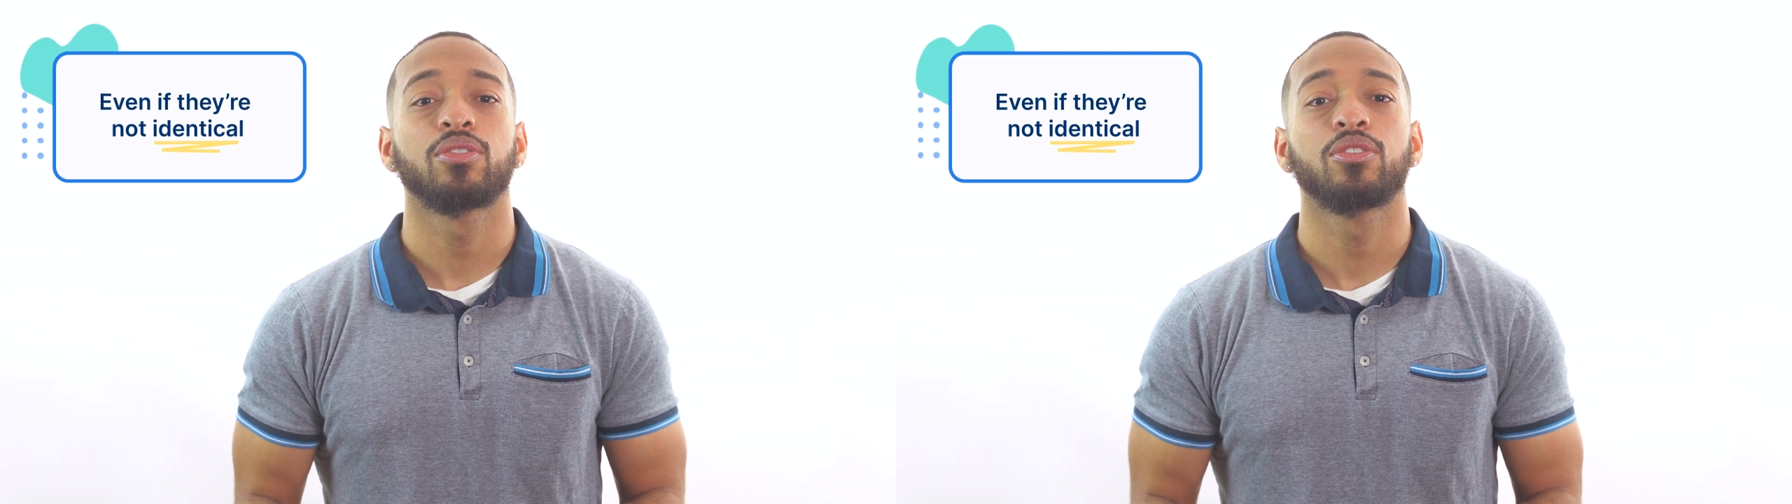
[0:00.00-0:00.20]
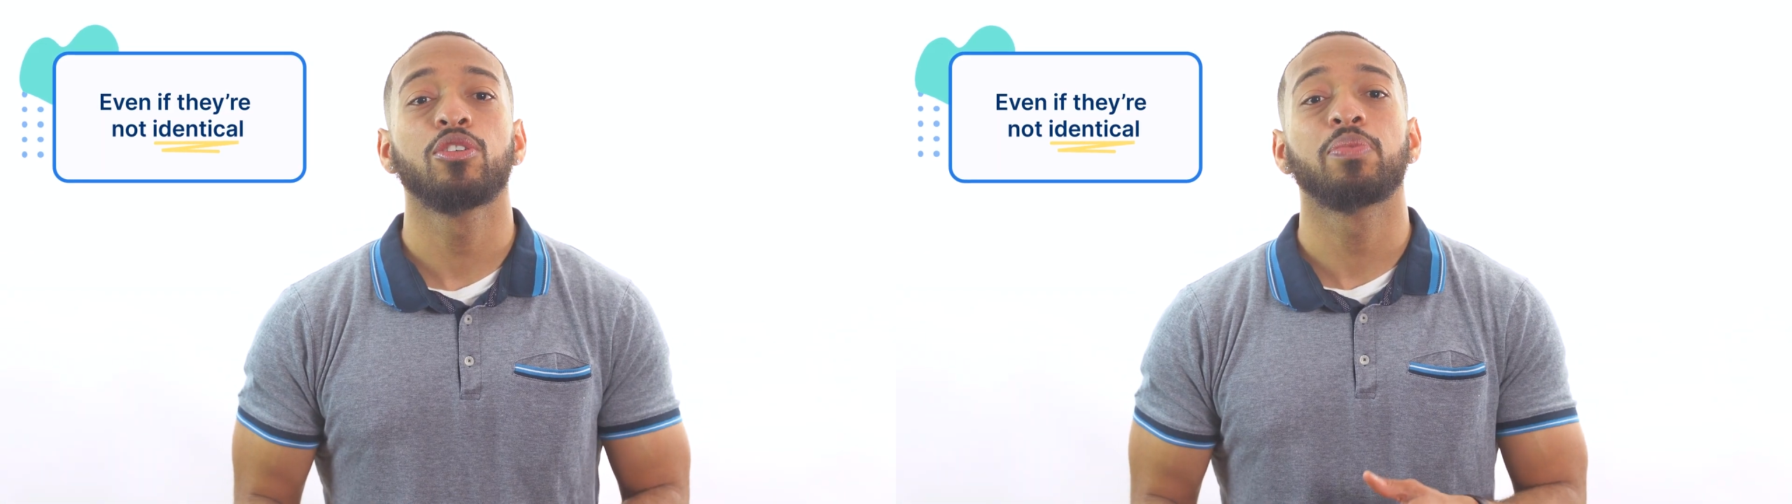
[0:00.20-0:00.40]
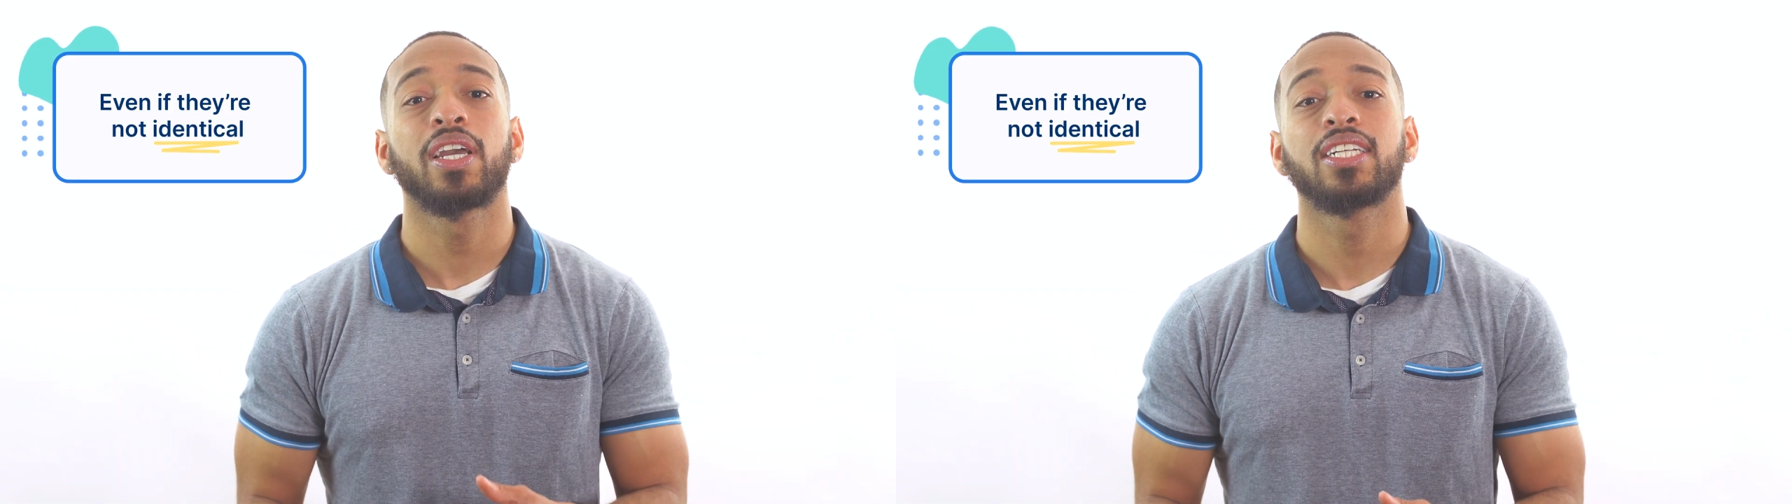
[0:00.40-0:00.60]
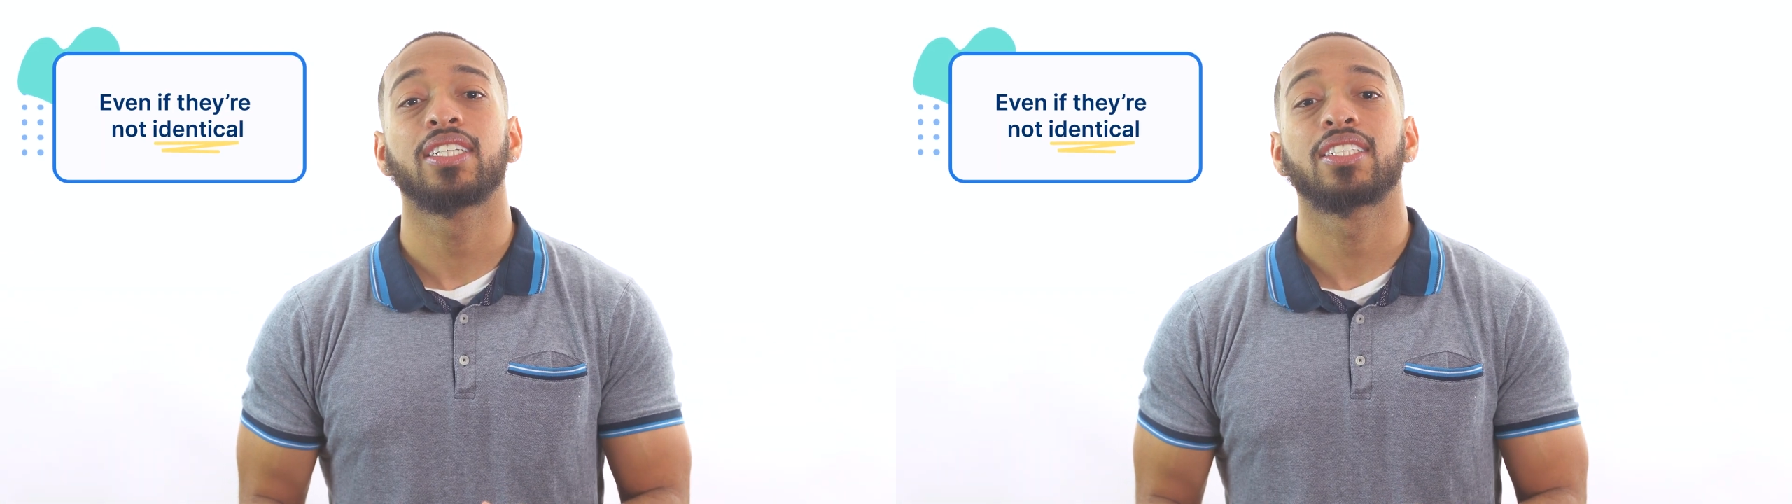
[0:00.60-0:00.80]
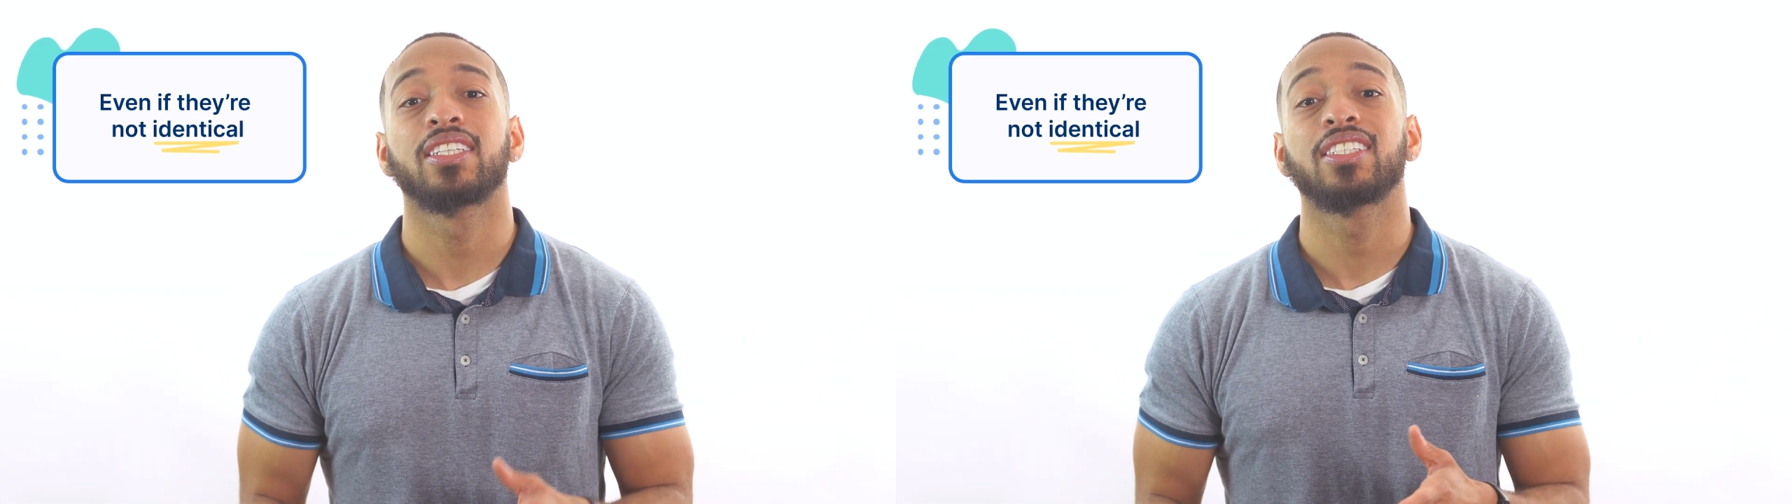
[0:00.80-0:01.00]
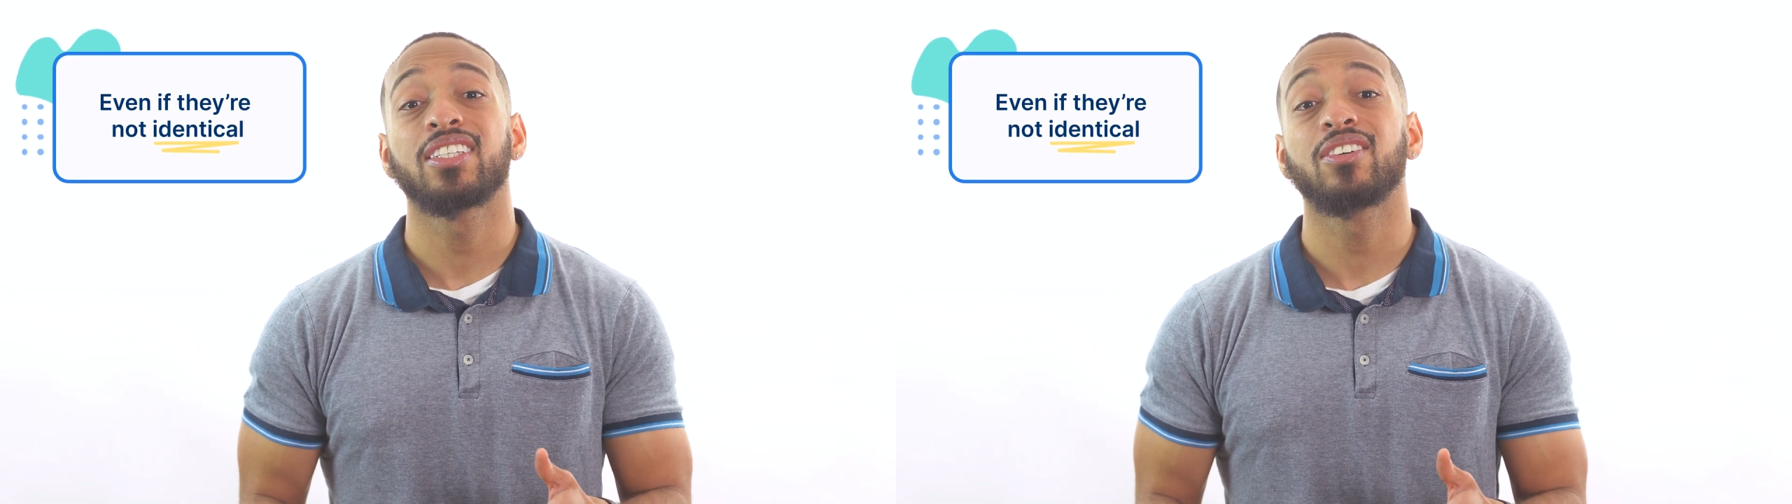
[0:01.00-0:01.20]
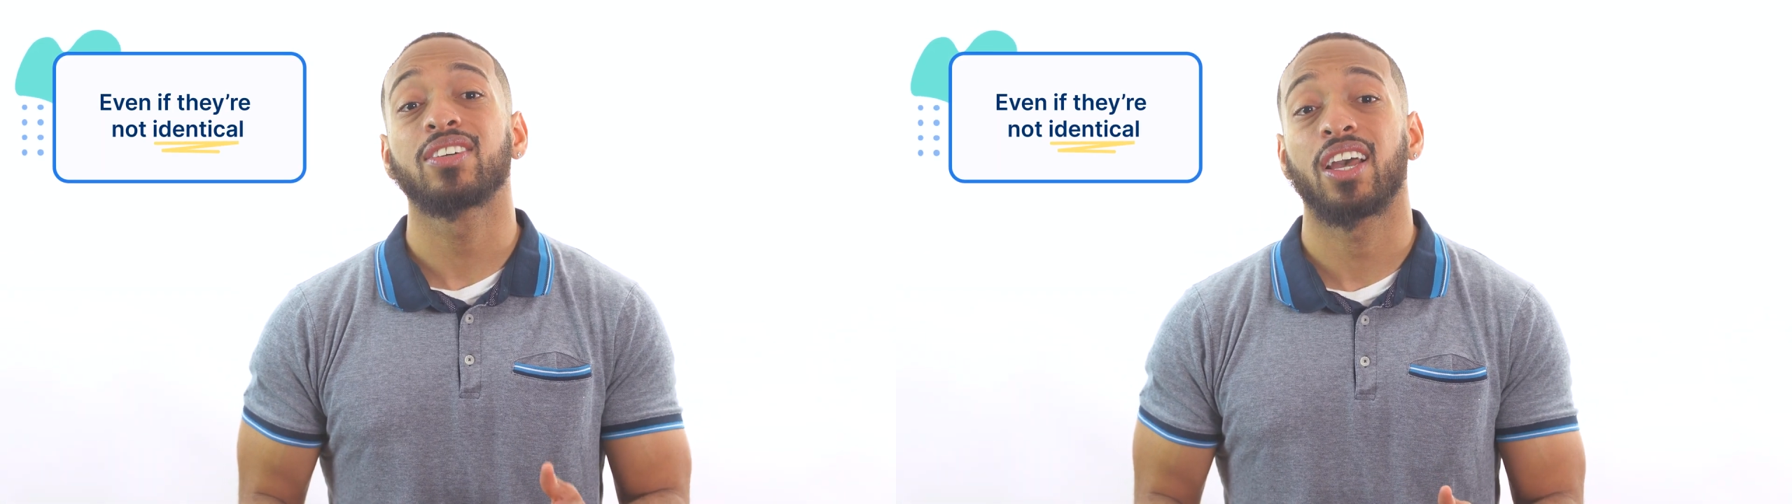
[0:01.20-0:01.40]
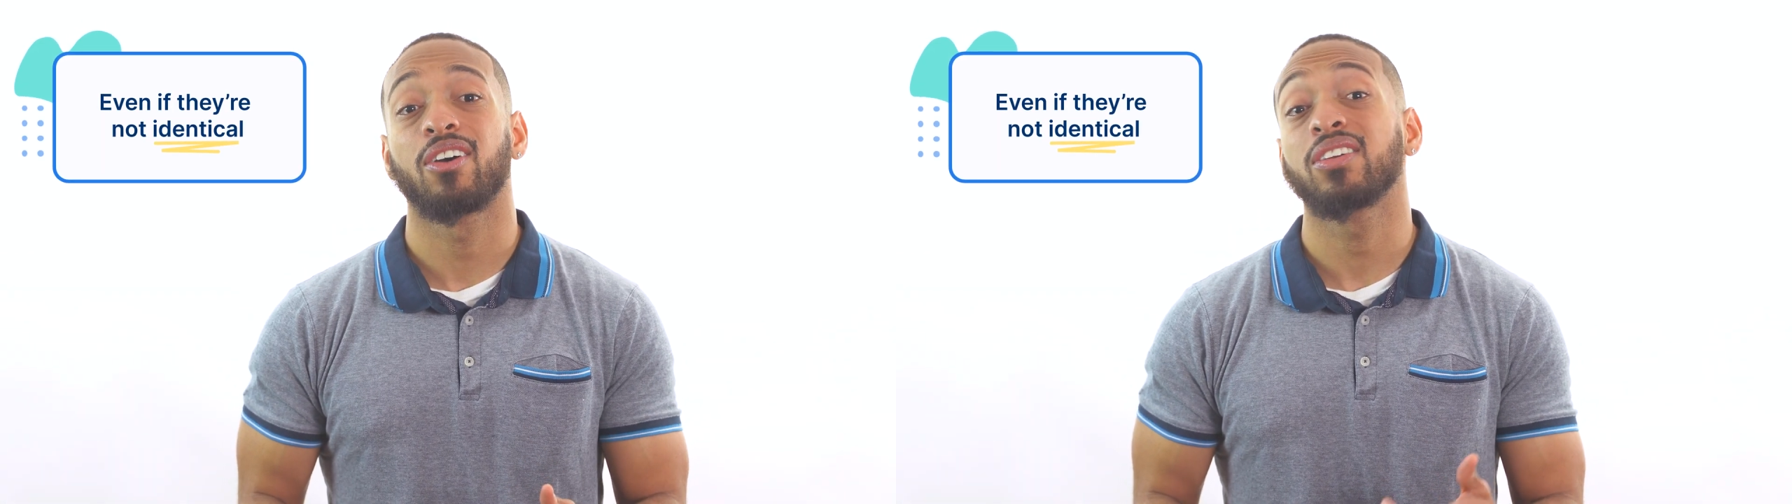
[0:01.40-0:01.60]
two pages can still
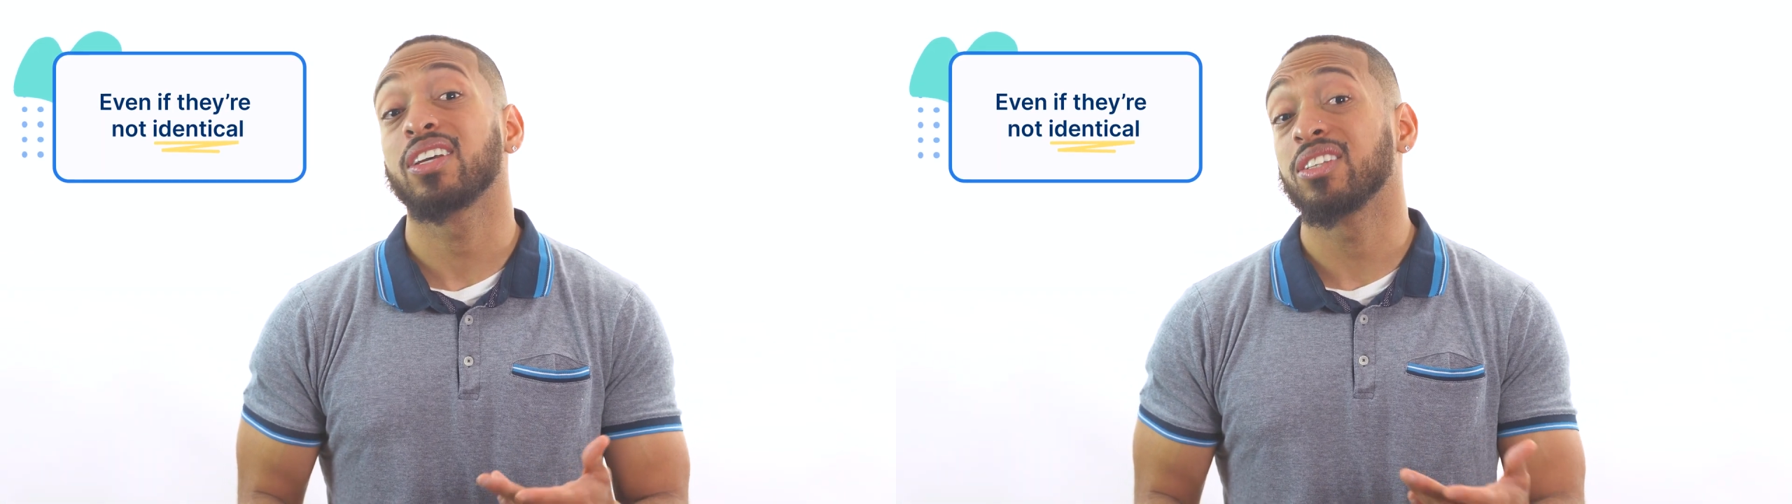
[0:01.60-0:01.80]
count